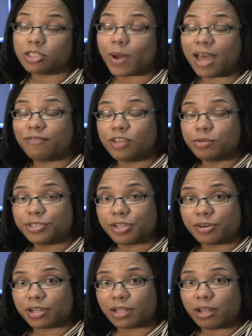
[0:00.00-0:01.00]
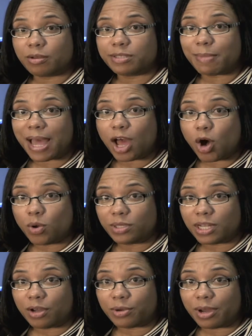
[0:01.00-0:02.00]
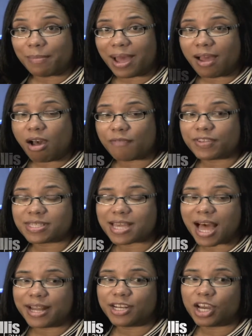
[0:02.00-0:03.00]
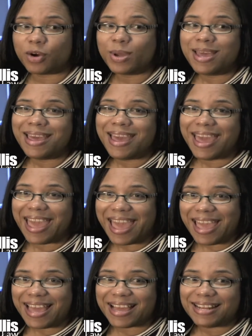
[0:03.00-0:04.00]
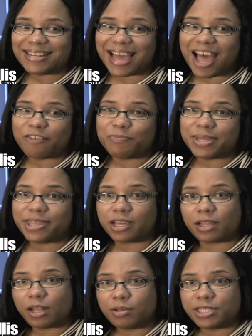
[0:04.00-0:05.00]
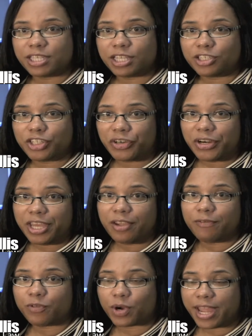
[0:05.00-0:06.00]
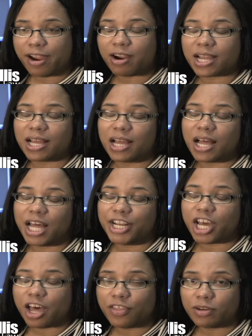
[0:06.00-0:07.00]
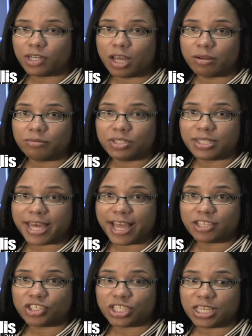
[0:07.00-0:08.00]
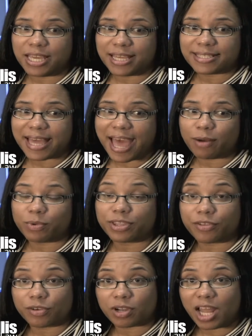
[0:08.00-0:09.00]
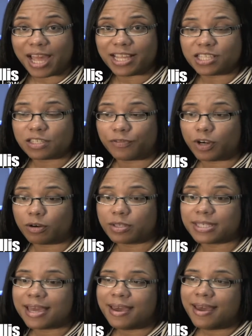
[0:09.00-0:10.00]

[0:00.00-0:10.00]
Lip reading: So I've used her to close my own loan on my office condo, and I've been the closing attorney for Erica on other loans that she has had with other clients of hers.